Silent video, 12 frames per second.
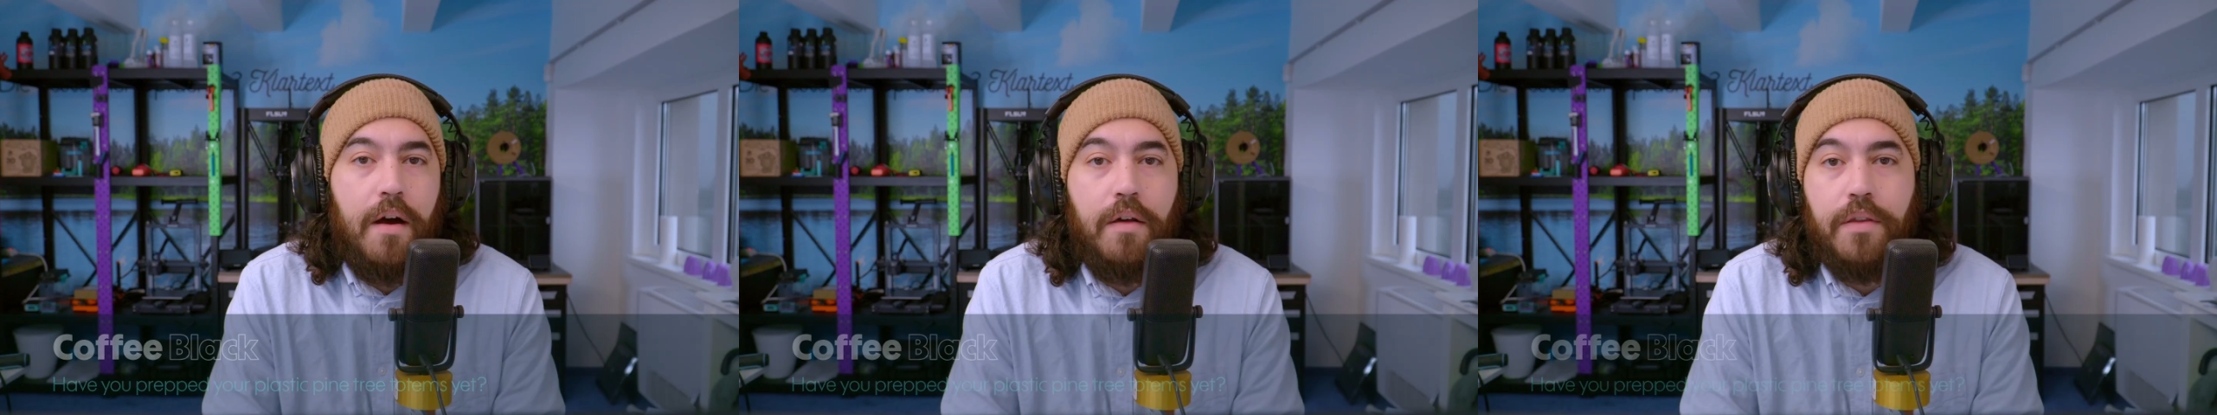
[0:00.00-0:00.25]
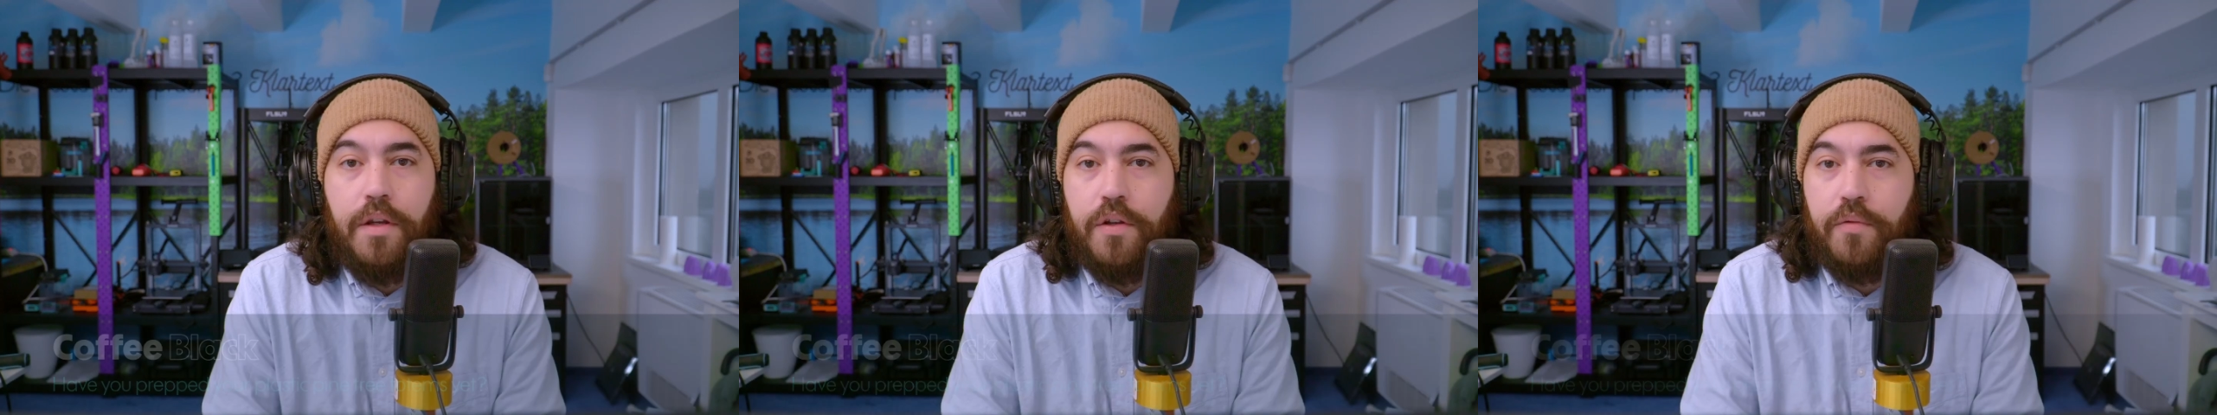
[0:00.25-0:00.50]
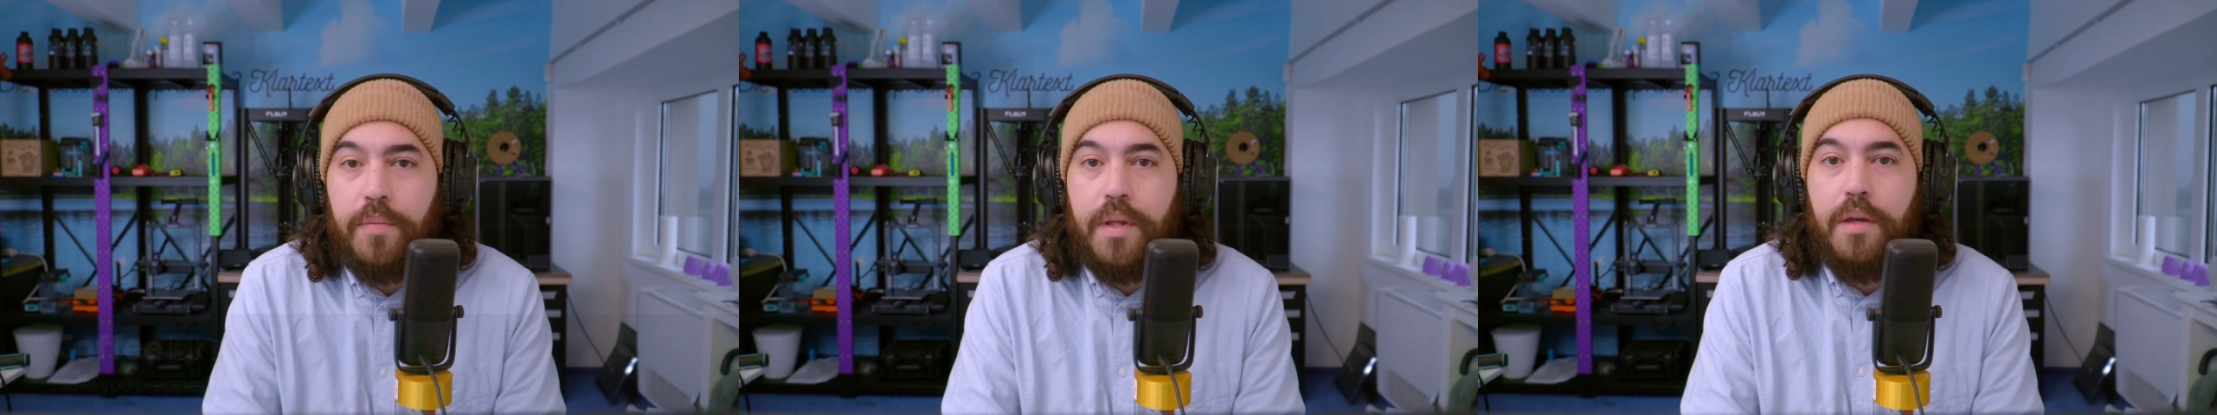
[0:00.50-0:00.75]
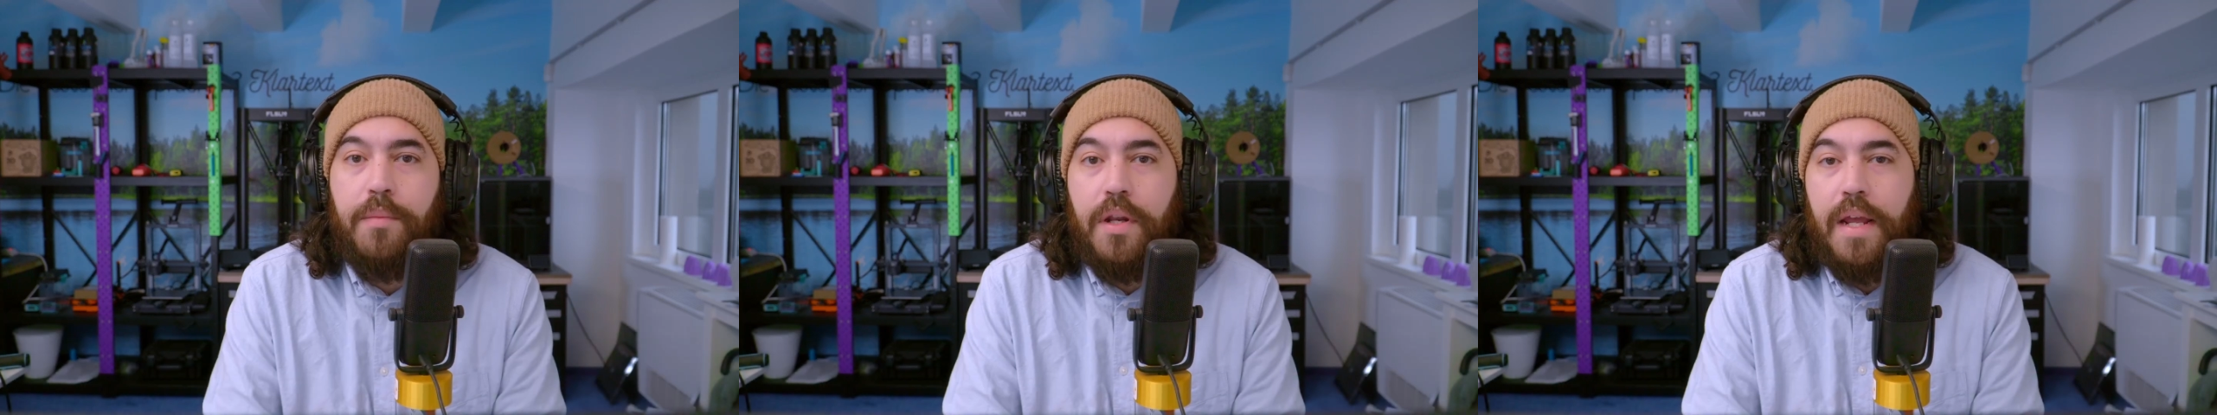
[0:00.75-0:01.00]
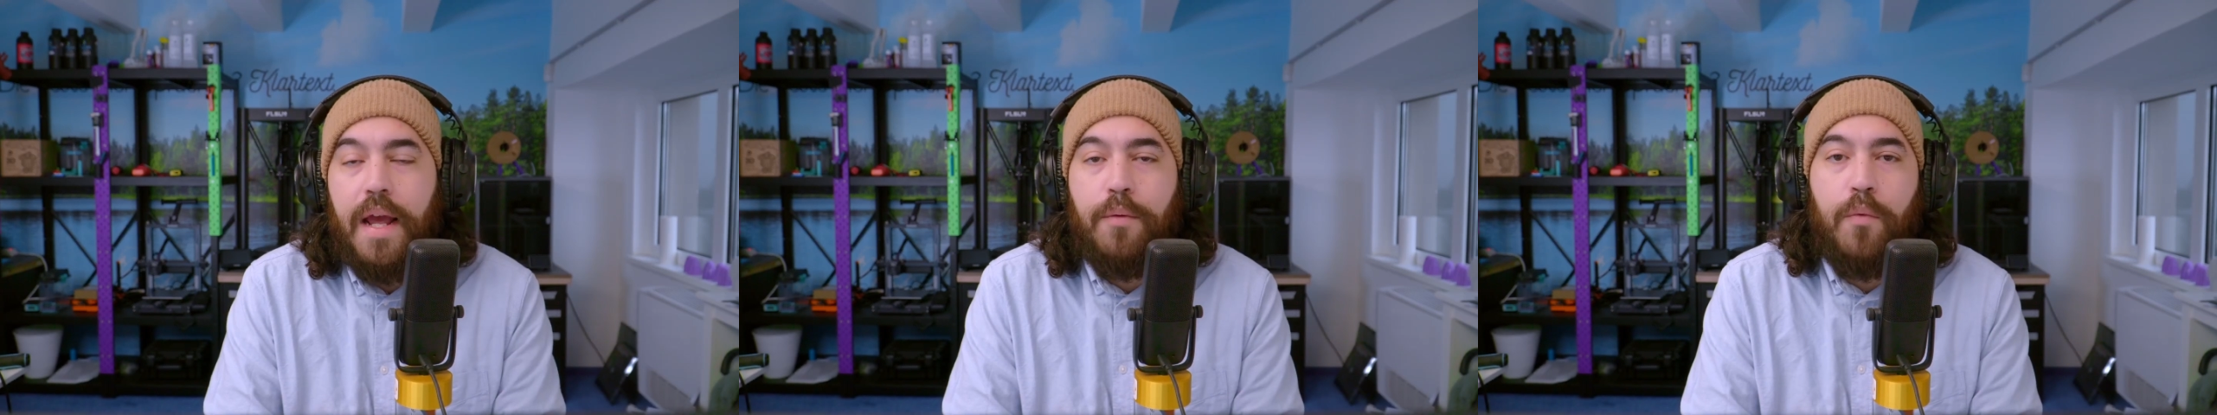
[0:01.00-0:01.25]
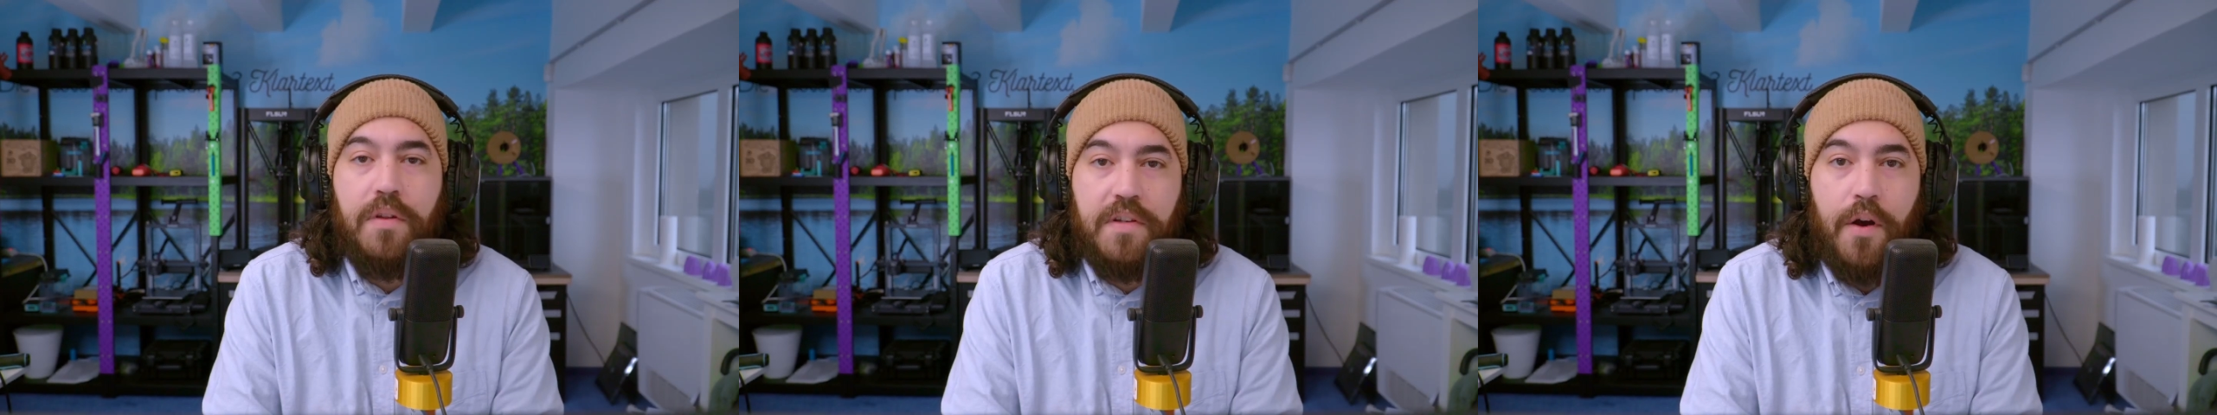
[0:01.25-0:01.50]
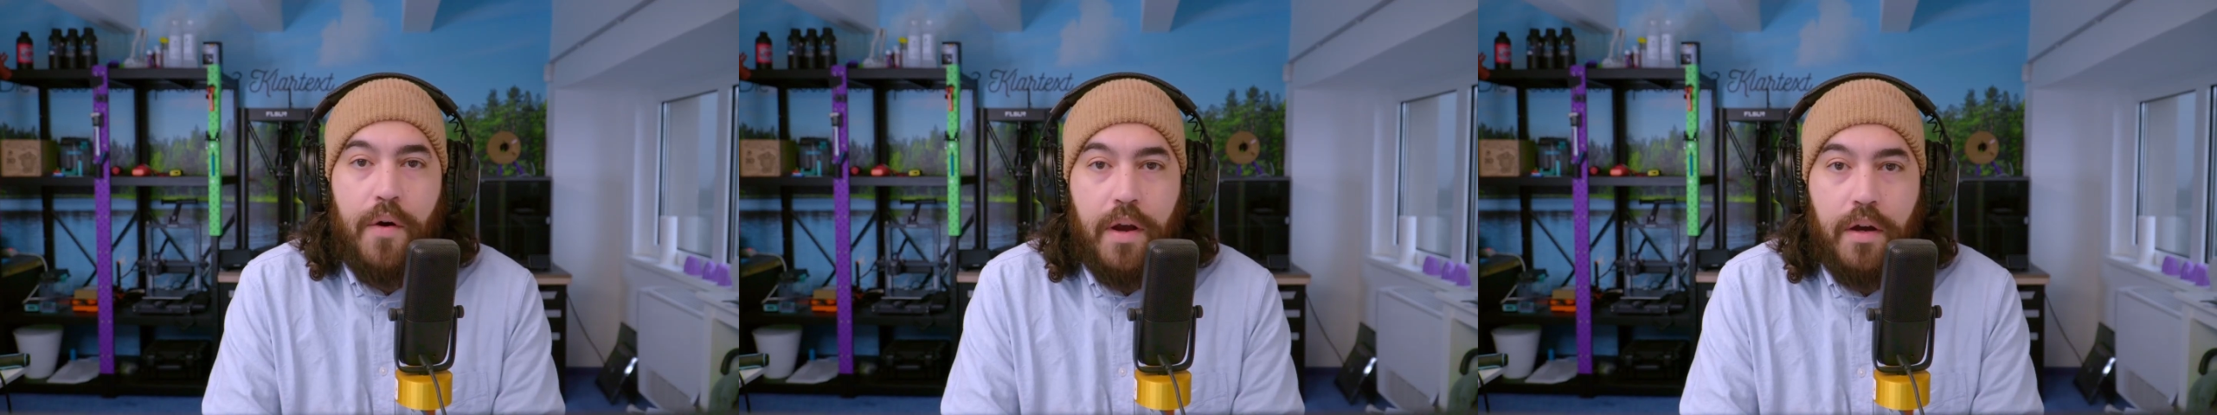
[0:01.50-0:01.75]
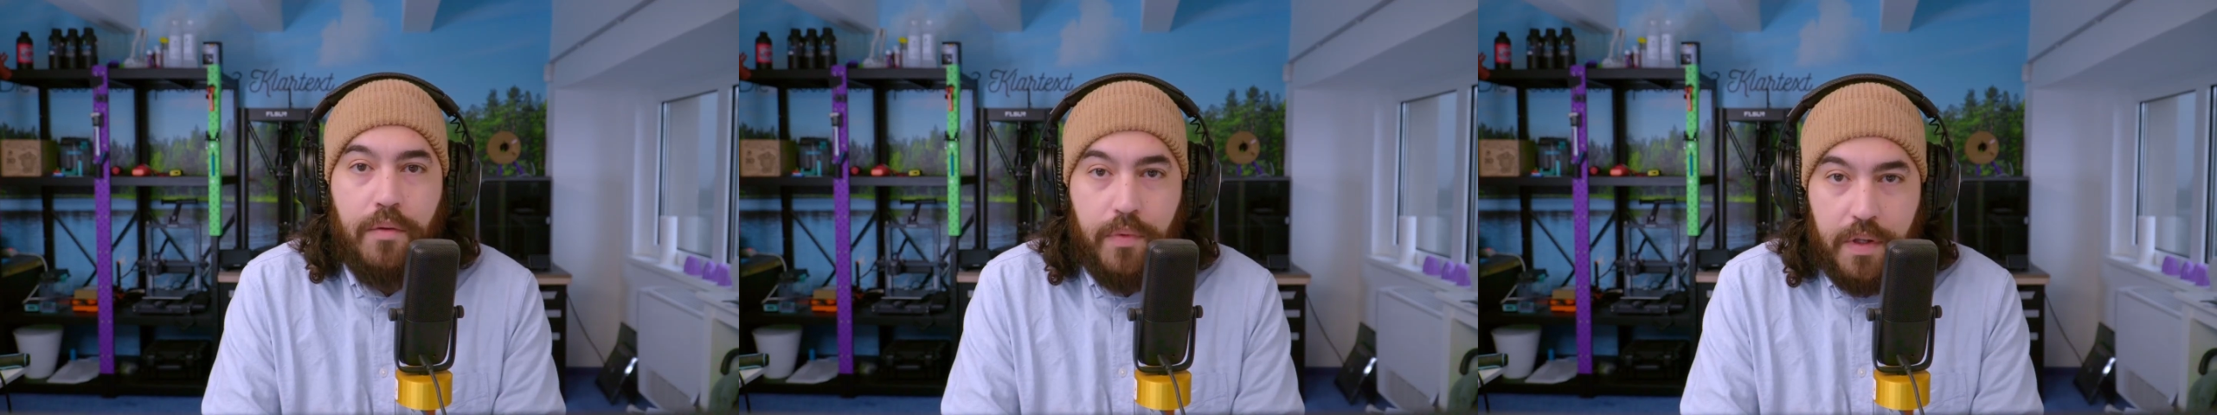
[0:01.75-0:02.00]
all the news from the community and what's
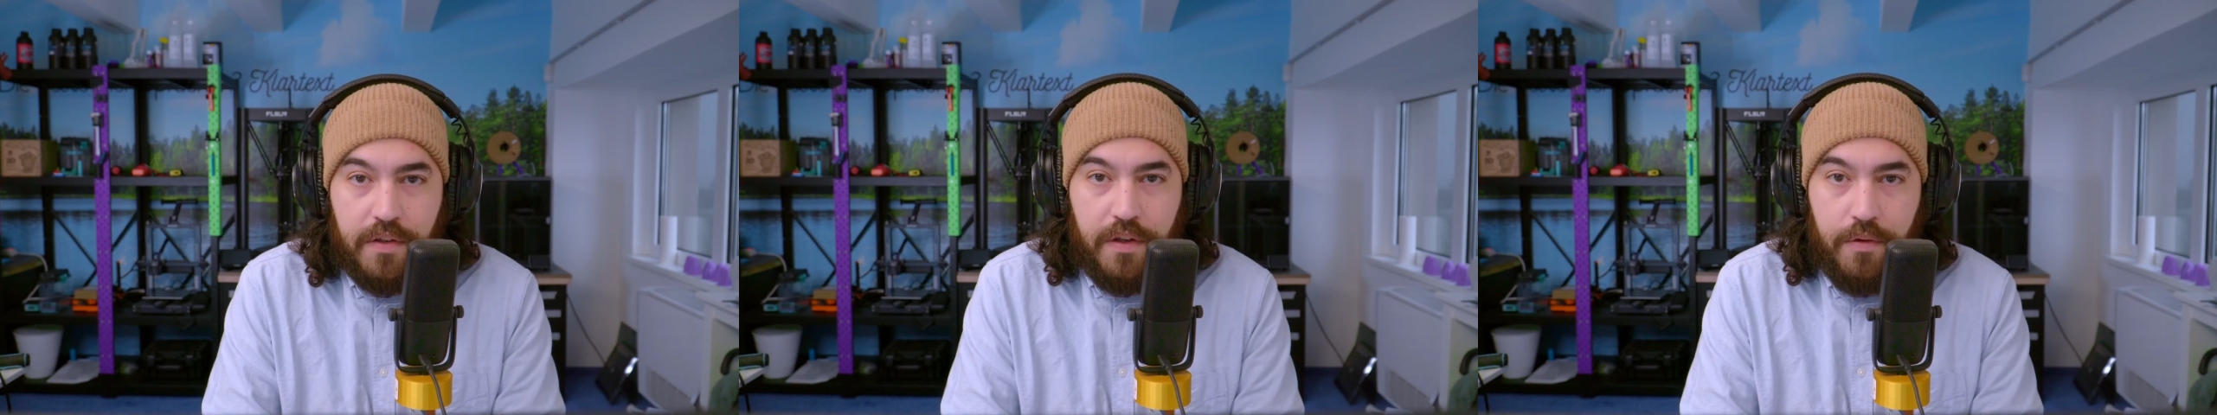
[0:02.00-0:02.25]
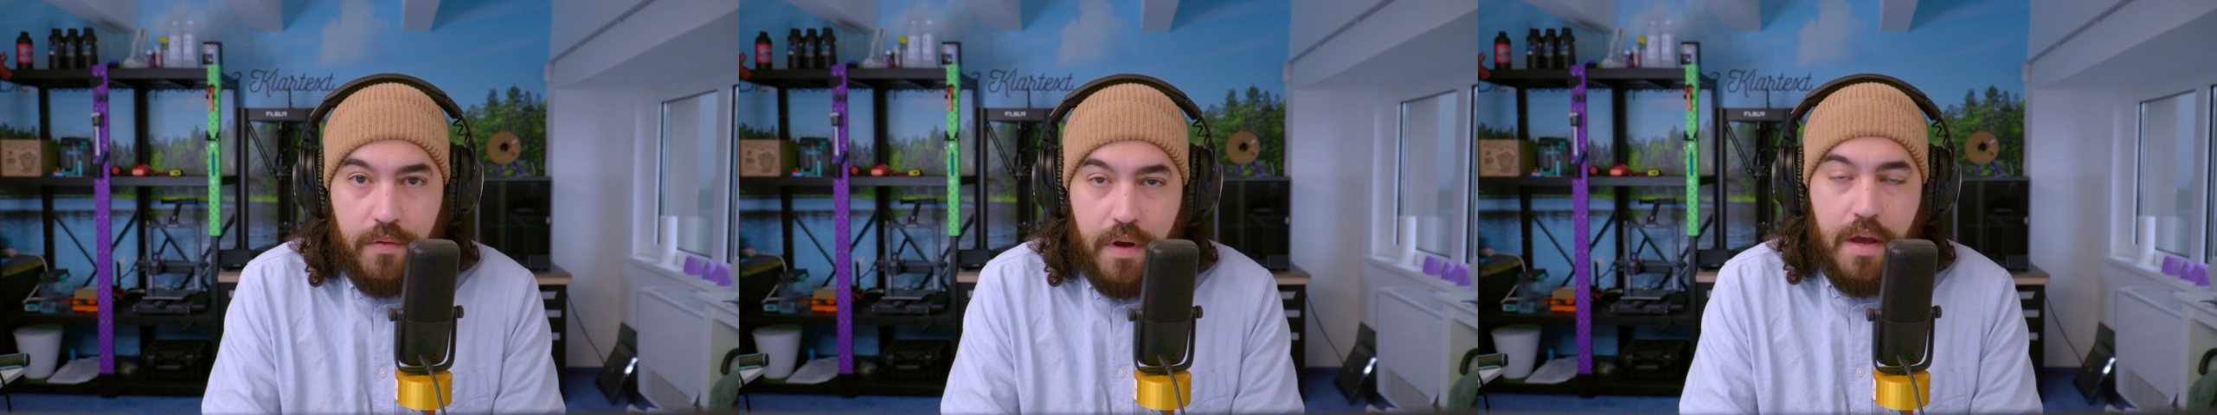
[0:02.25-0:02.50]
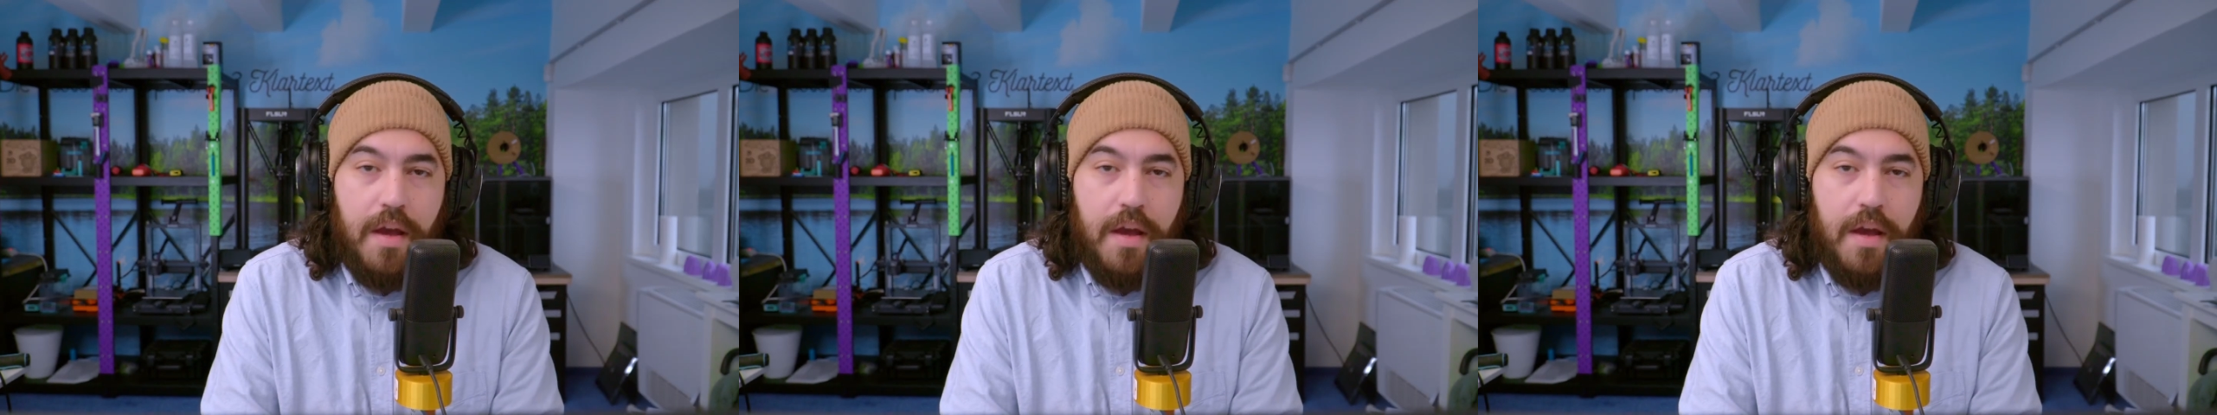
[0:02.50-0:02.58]
going on with us too.